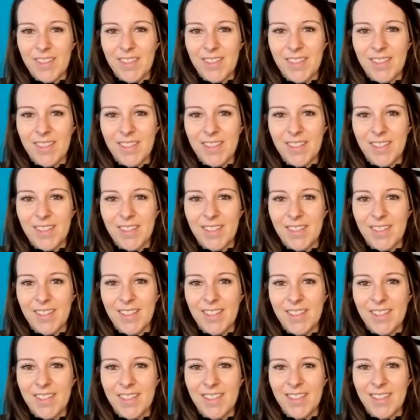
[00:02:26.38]

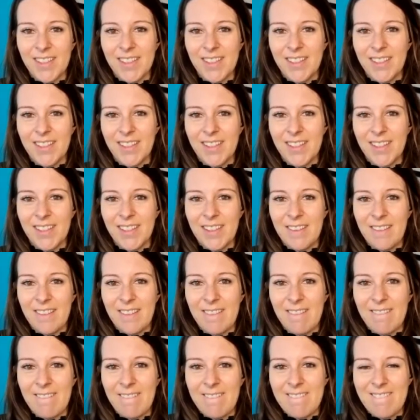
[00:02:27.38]

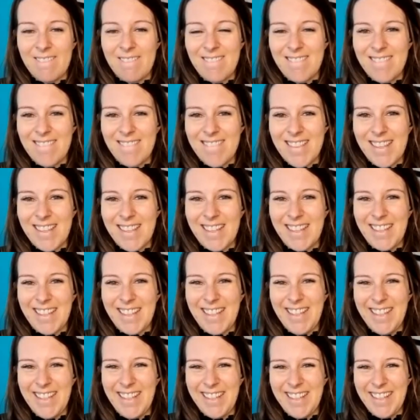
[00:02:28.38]

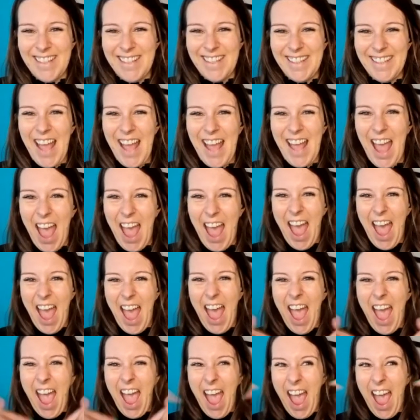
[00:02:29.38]

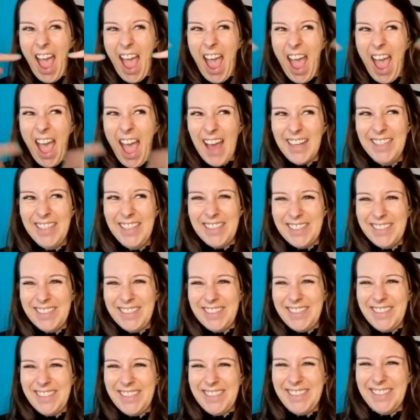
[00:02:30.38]

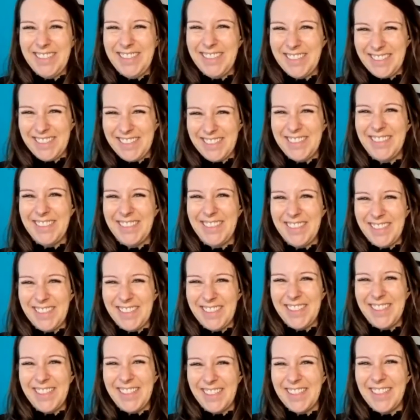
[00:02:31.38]

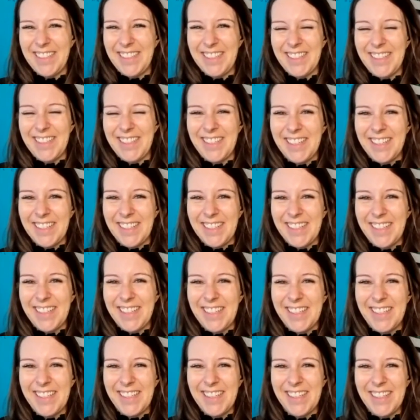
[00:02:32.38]

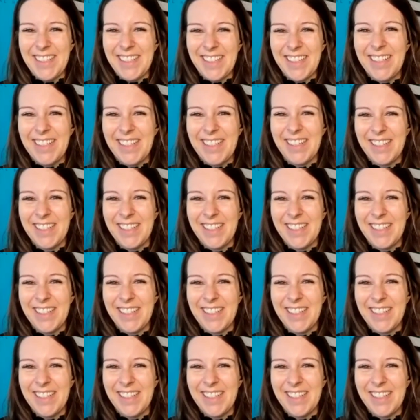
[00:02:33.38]
(silent)